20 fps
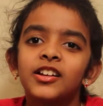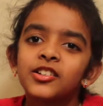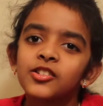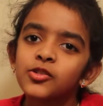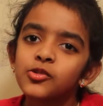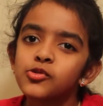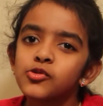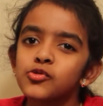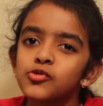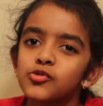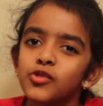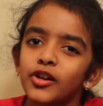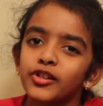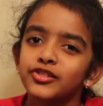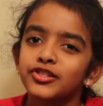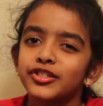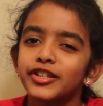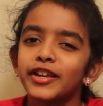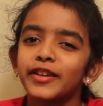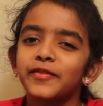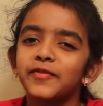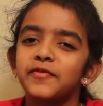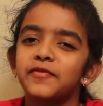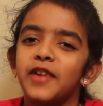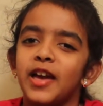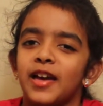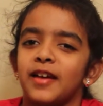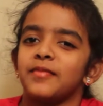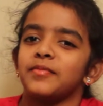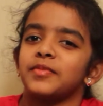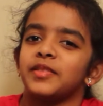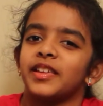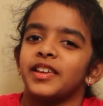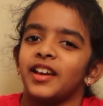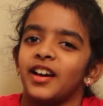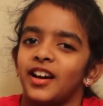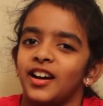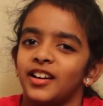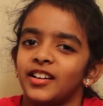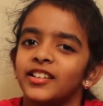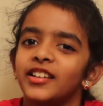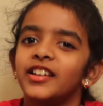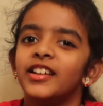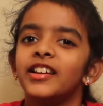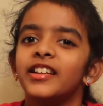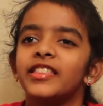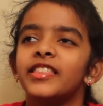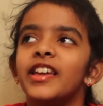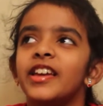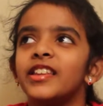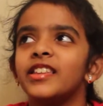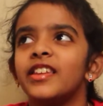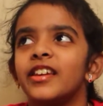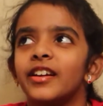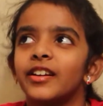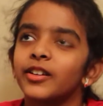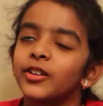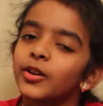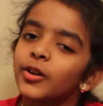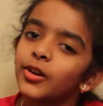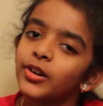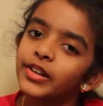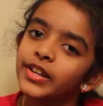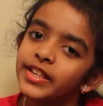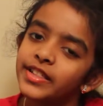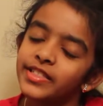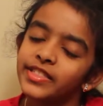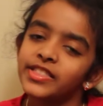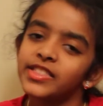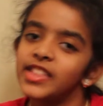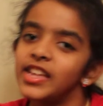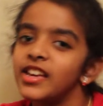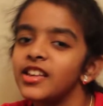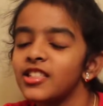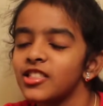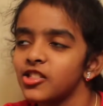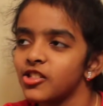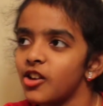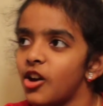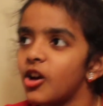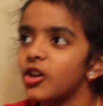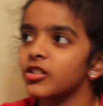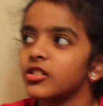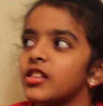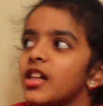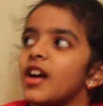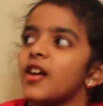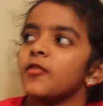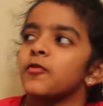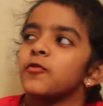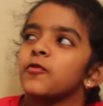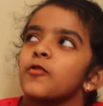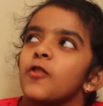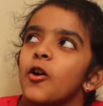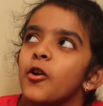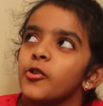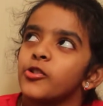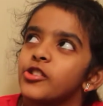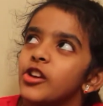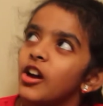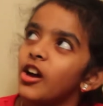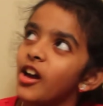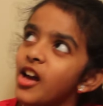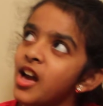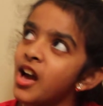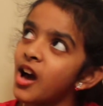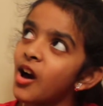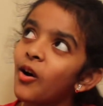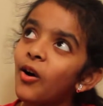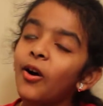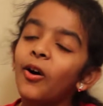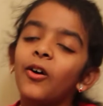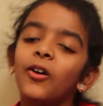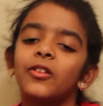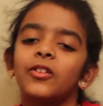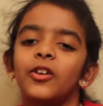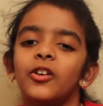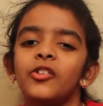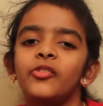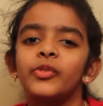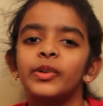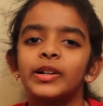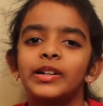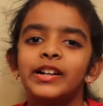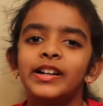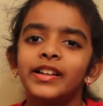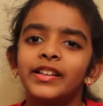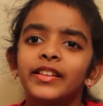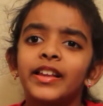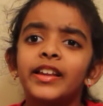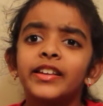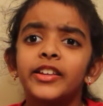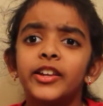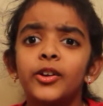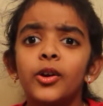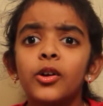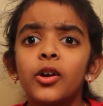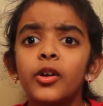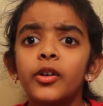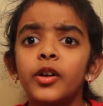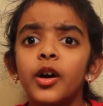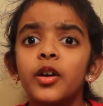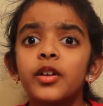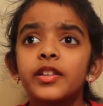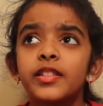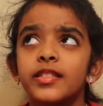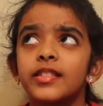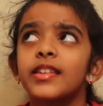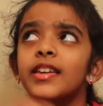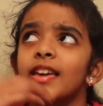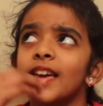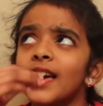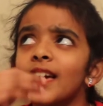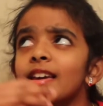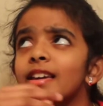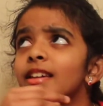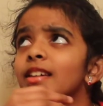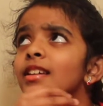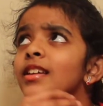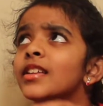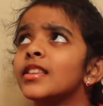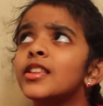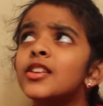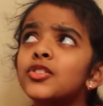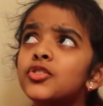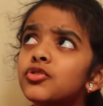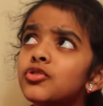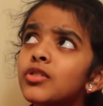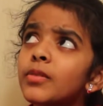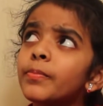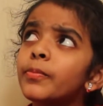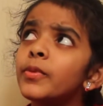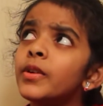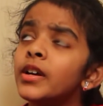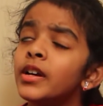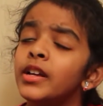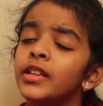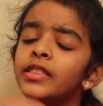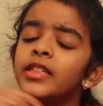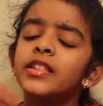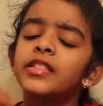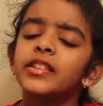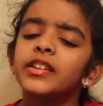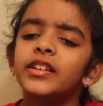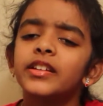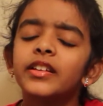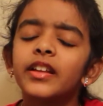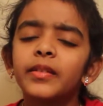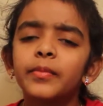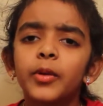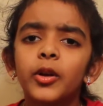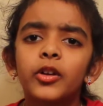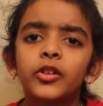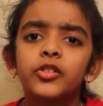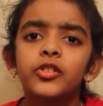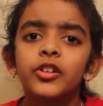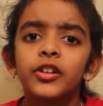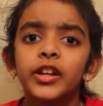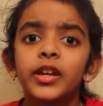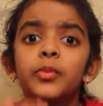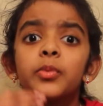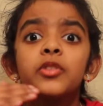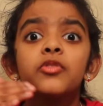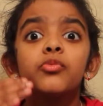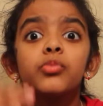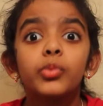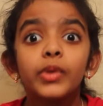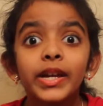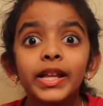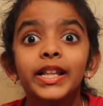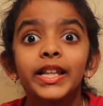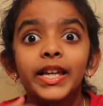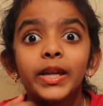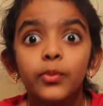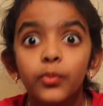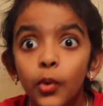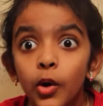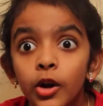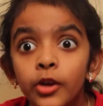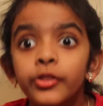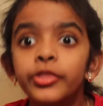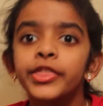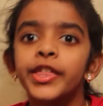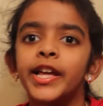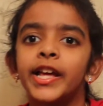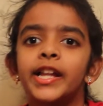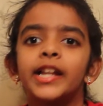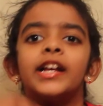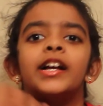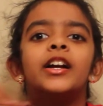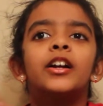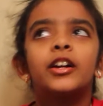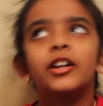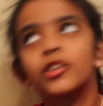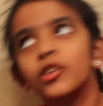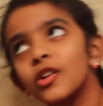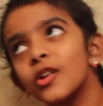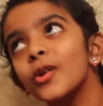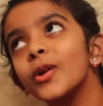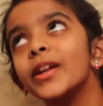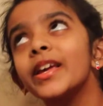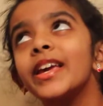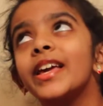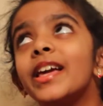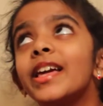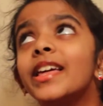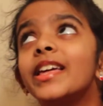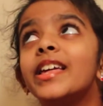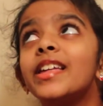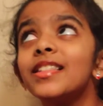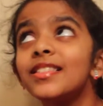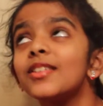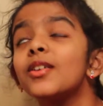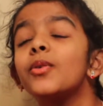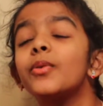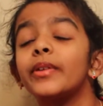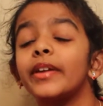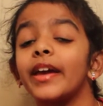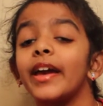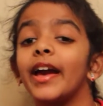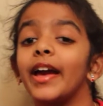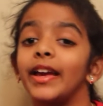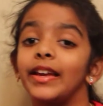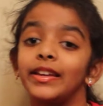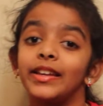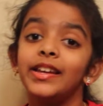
crushing family hug. Then Gertie's sing-song laugh rose all over. Then Hugo noticed, hey, this Hindenburg journey was really worth it. Gertie is okay.